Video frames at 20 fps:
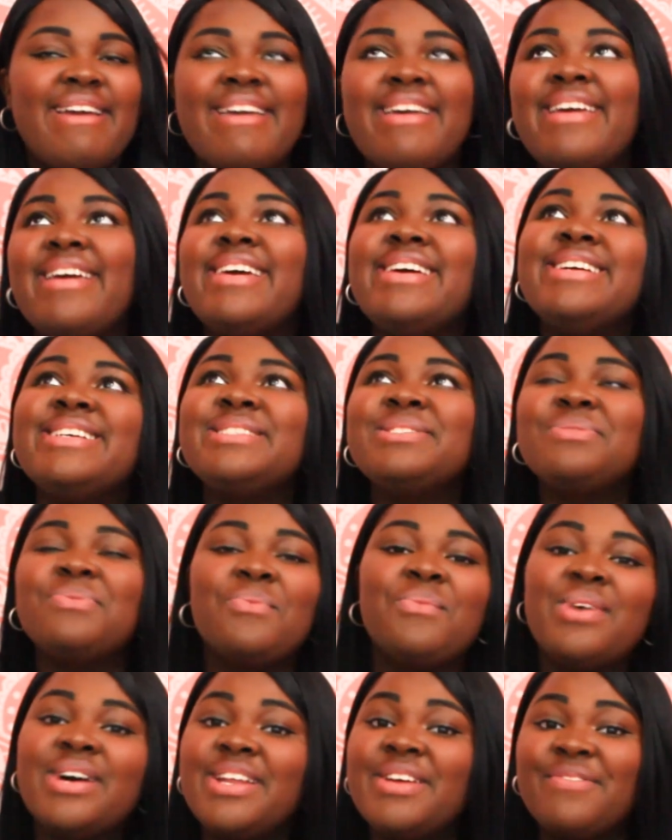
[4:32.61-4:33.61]
It is
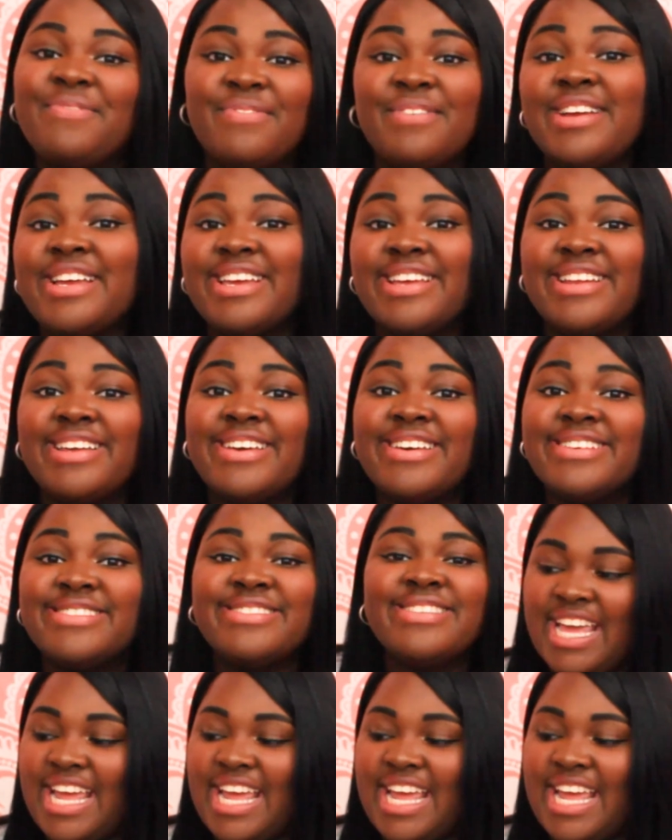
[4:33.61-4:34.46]
what it freaking is.